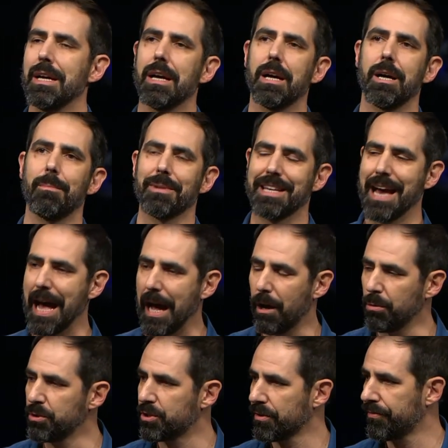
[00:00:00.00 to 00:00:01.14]
um,
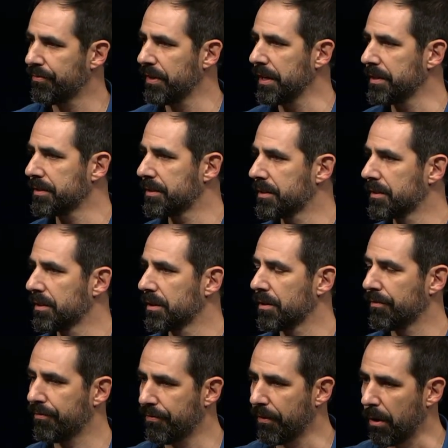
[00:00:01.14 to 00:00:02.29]
counterfeit,
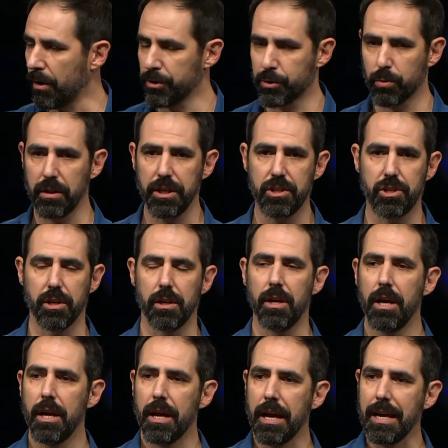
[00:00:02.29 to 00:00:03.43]
false religion.
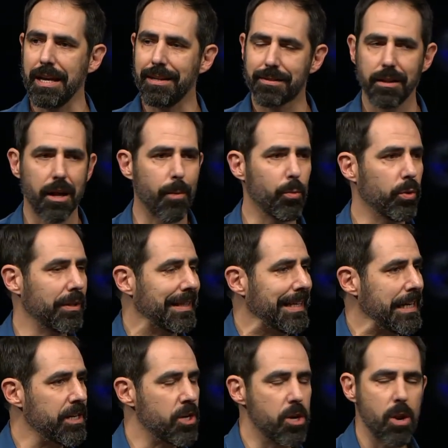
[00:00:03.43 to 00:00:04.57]
Islam will
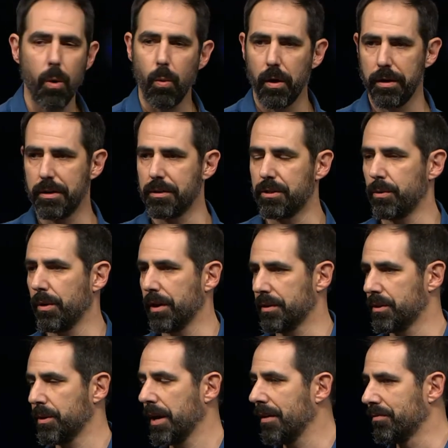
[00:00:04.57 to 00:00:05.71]
lead no one to,
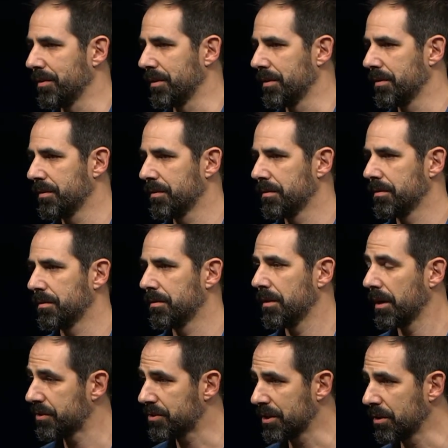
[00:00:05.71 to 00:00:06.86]
to heaven. Not
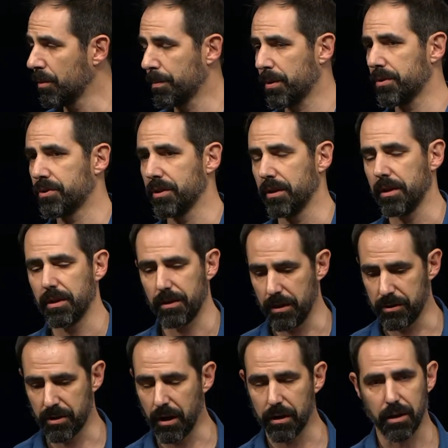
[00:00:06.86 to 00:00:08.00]
a single person
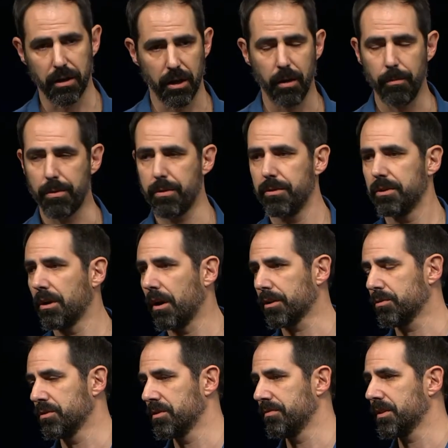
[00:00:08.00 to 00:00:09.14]
is not going to come through the
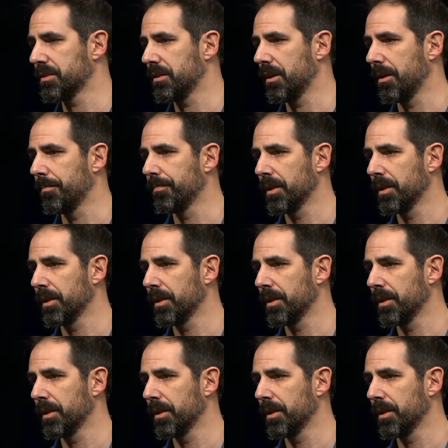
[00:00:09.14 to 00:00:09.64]
doctrines of Islam.